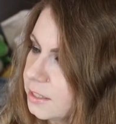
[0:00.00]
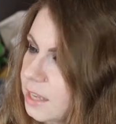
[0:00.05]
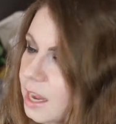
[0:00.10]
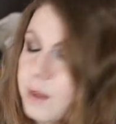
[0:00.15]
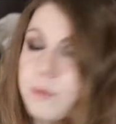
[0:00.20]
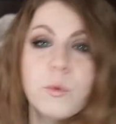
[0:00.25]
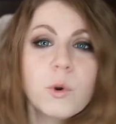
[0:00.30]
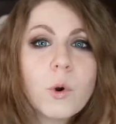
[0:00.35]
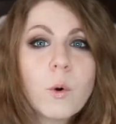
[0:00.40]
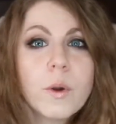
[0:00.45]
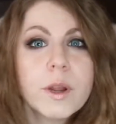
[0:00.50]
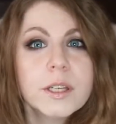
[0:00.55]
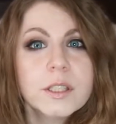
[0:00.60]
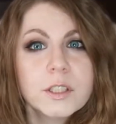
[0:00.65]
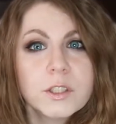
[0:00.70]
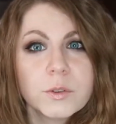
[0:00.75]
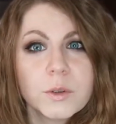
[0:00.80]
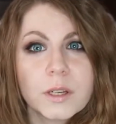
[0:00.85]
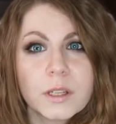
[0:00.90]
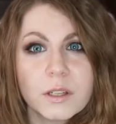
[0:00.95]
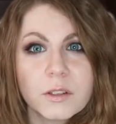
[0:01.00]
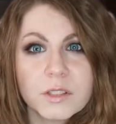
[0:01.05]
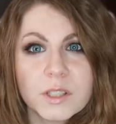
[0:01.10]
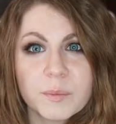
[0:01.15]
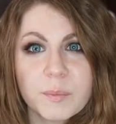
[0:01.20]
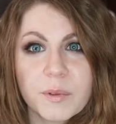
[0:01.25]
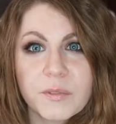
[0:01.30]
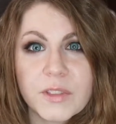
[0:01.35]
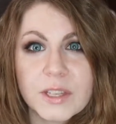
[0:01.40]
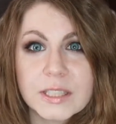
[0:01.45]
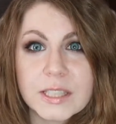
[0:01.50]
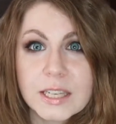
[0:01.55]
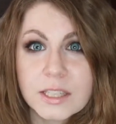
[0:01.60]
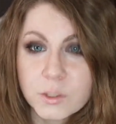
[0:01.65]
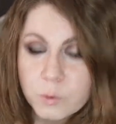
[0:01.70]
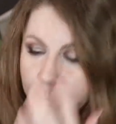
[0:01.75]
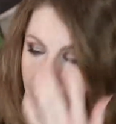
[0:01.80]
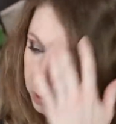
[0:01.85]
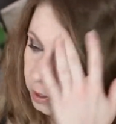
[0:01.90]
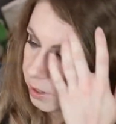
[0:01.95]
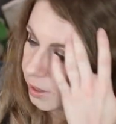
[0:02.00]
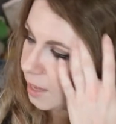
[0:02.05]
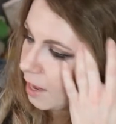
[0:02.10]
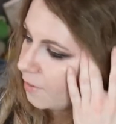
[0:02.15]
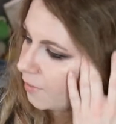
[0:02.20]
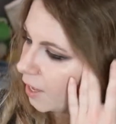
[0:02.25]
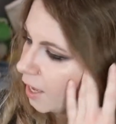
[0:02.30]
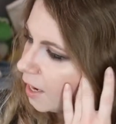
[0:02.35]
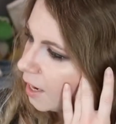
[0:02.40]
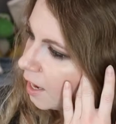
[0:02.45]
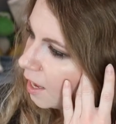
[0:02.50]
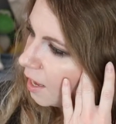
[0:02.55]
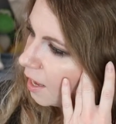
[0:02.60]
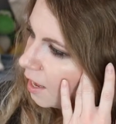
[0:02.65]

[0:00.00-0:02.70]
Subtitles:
I'm going to do a close-up of this. It's worthy of it.